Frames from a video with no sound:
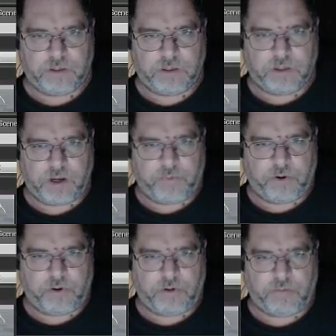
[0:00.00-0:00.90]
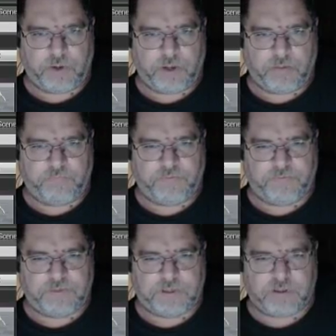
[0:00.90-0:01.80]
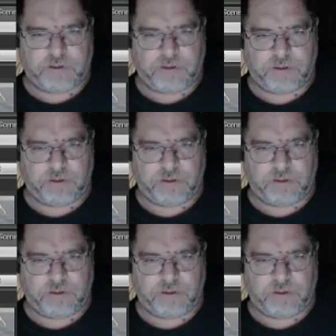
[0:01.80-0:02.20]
Upper arm up 50.